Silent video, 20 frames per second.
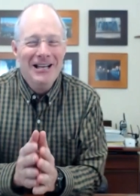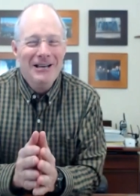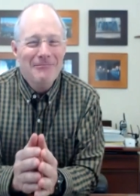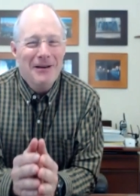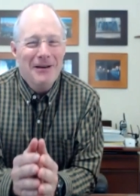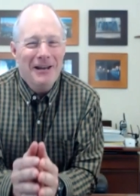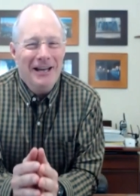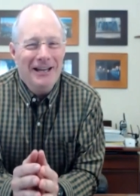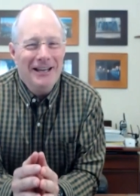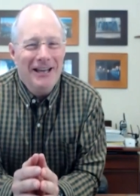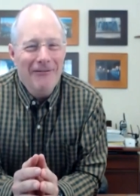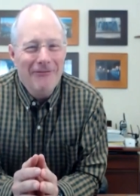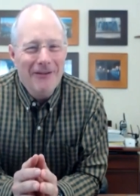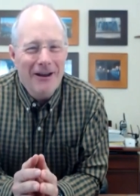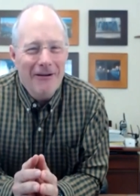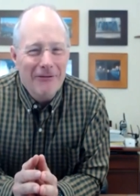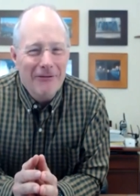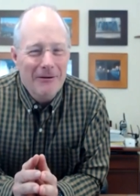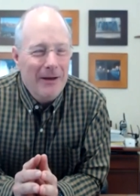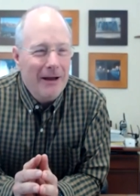But I
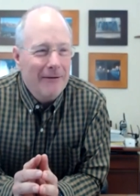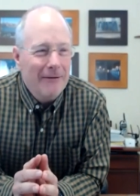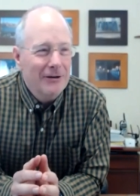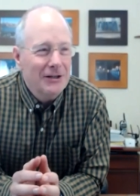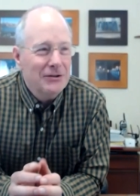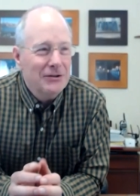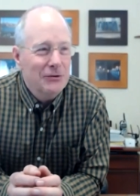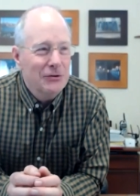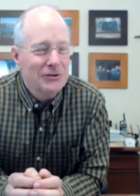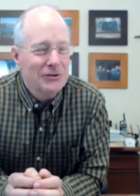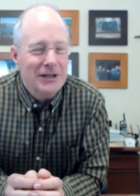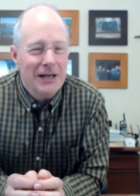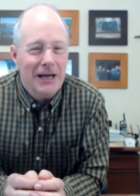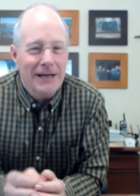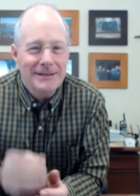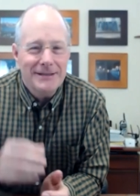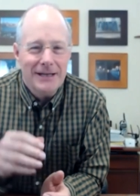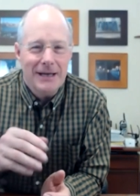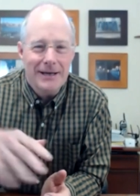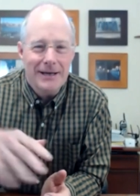every every Tuesday I
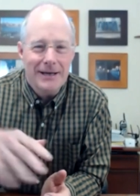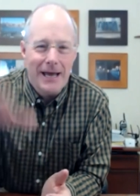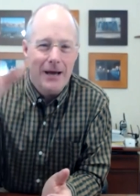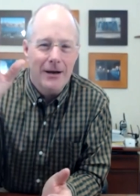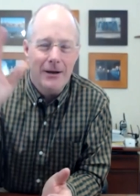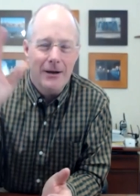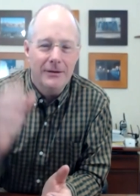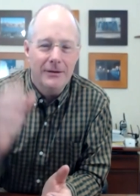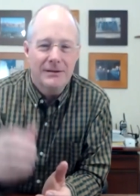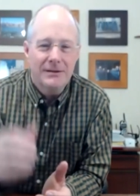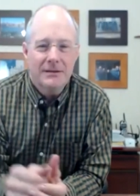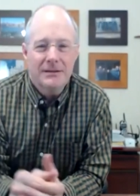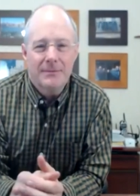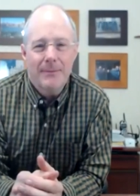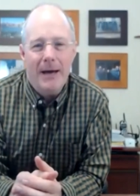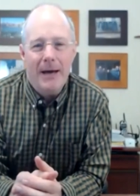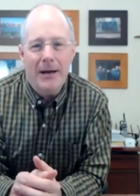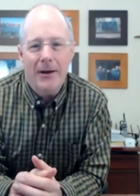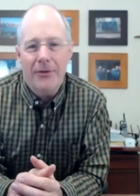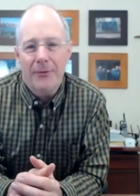send out a, it's, it's
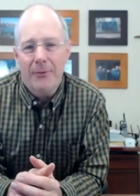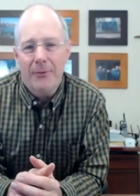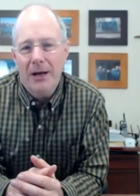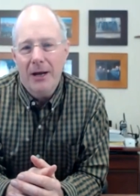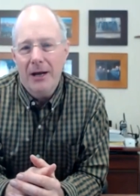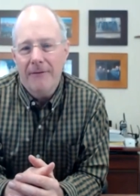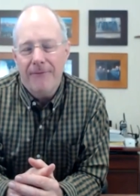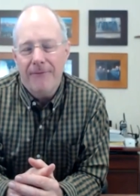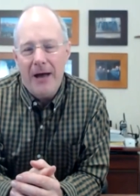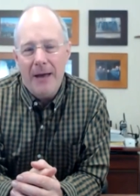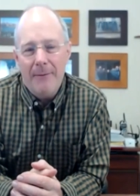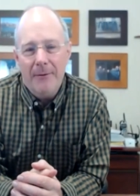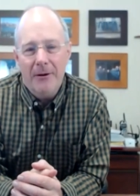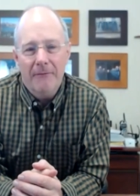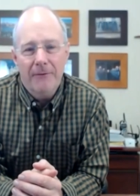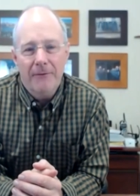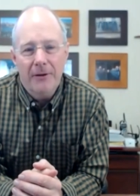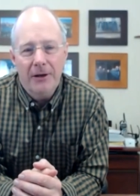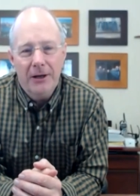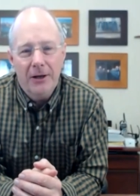about a three to five
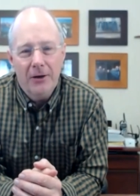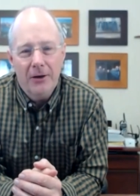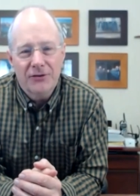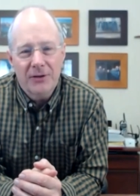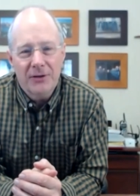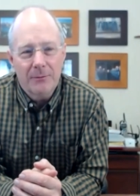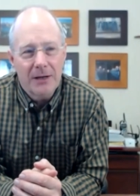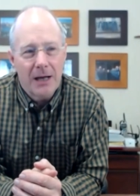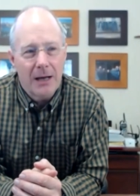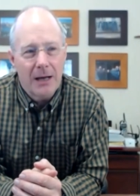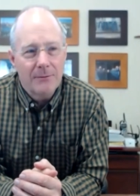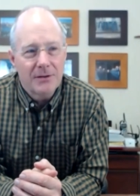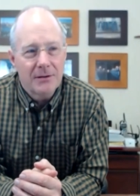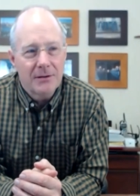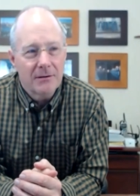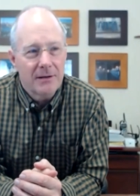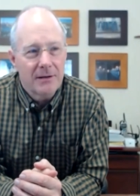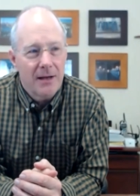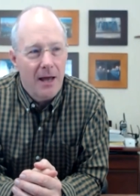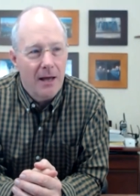minute video. Sometimes
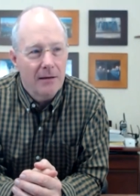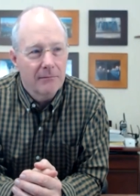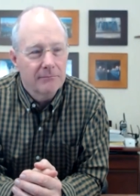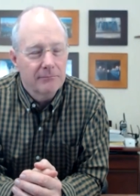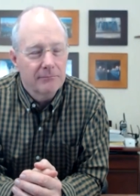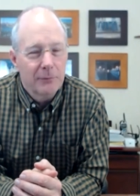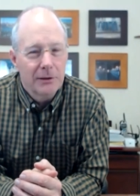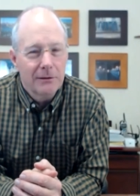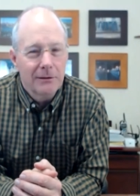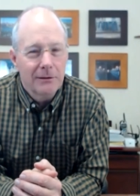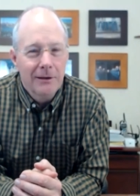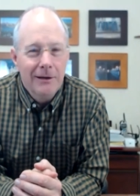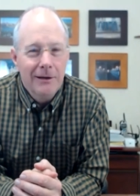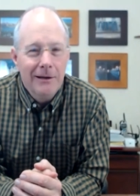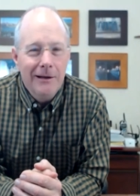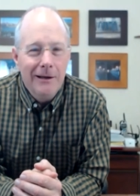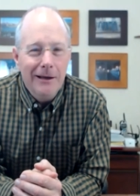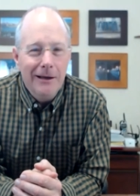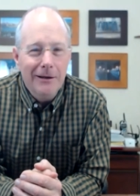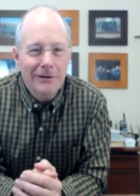they're ten, but
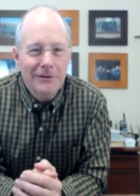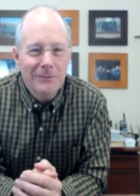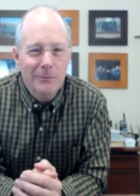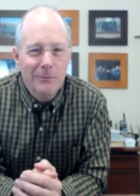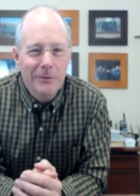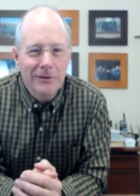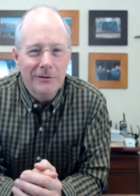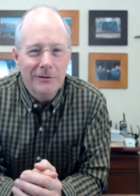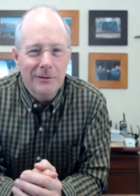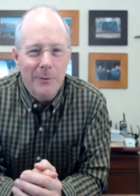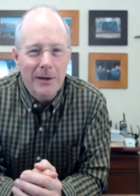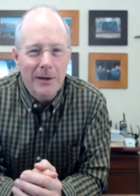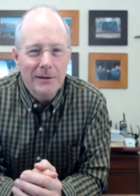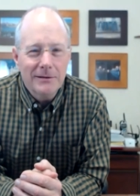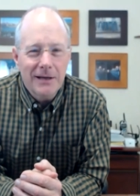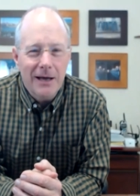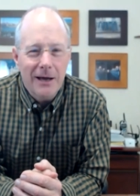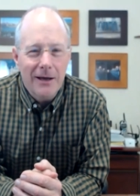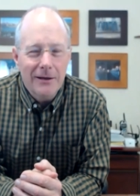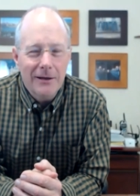it's it
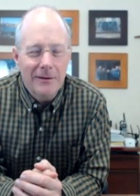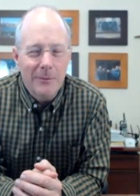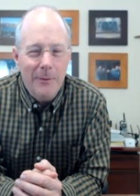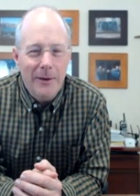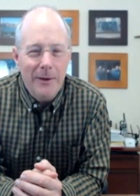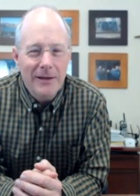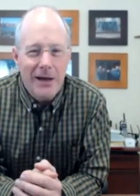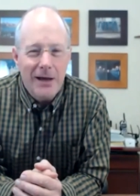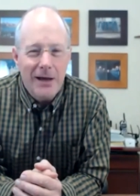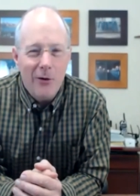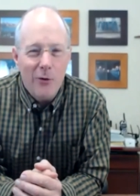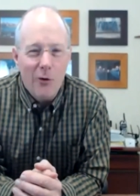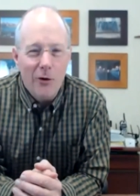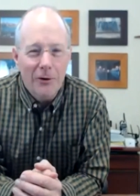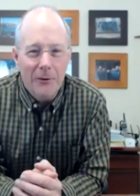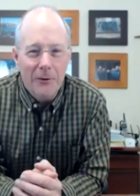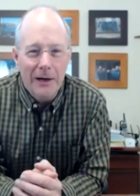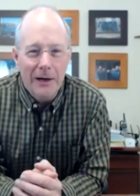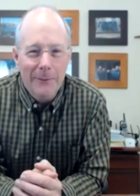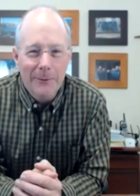depends how it depends how
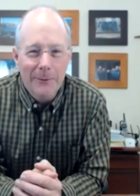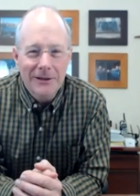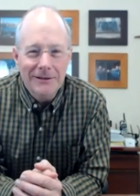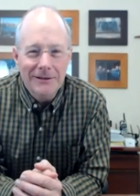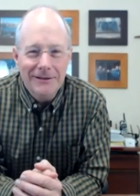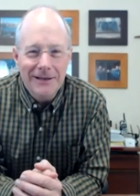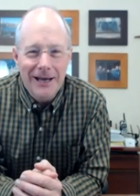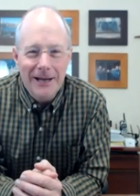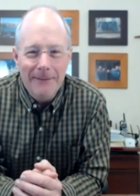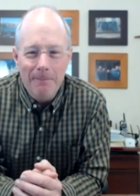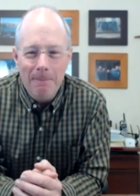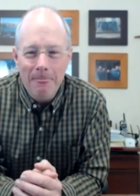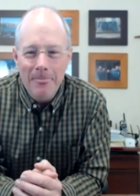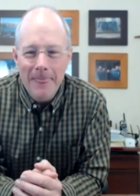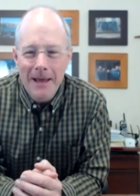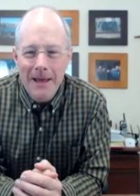ornery I am at the time.